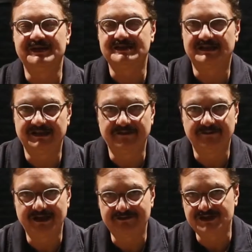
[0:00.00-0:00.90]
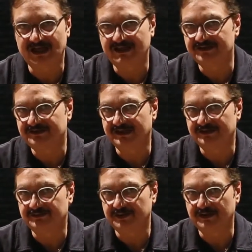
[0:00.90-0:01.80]
Basically, we have challenged
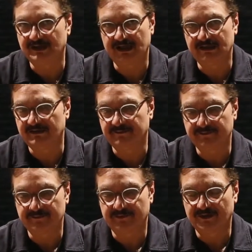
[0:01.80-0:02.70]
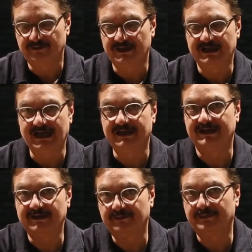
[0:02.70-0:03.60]
Shakespeare and we are
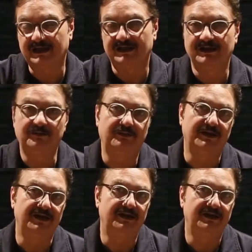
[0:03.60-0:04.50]
writing a parallel play